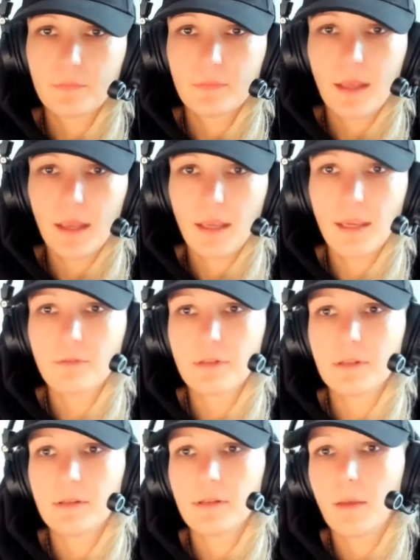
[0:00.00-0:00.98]
a
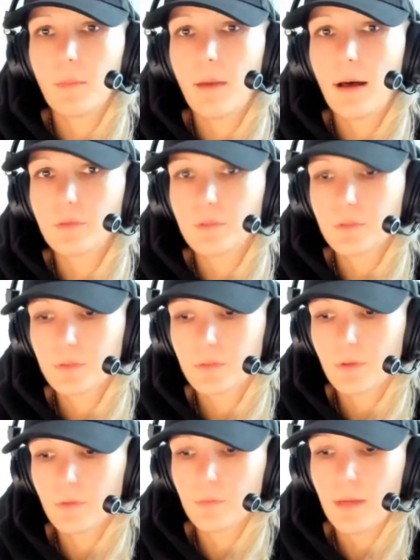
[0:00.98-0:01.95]
given amount
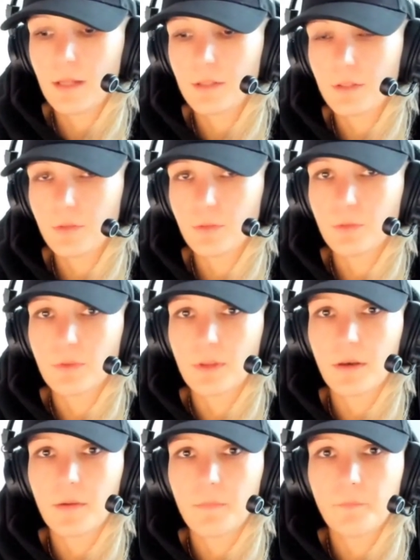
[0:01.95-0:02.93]
of money to
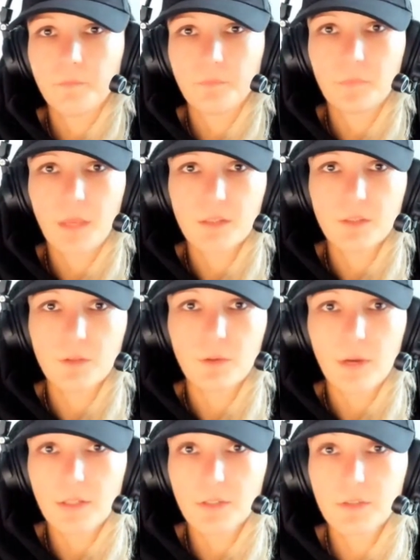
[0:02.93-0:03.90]
the SEO
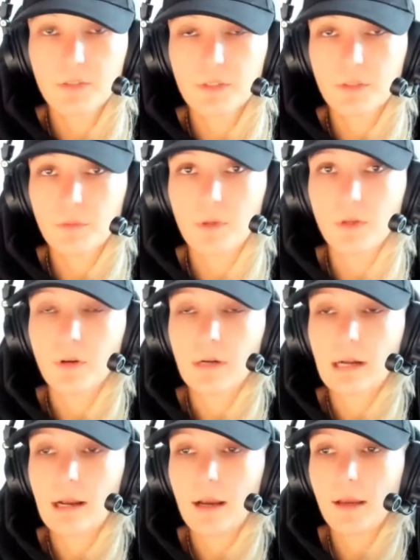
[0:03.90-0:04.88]
agency where you're
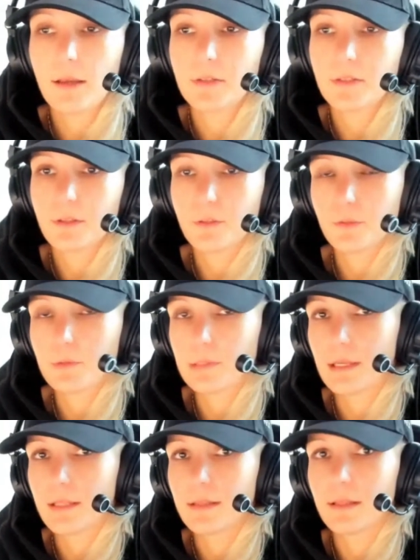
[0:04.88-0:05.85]
hired, and you will
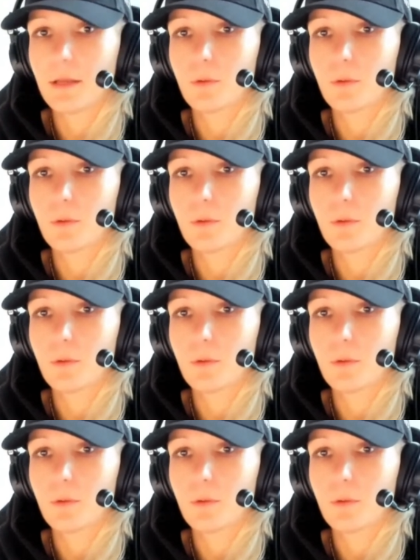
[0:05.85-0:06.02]
get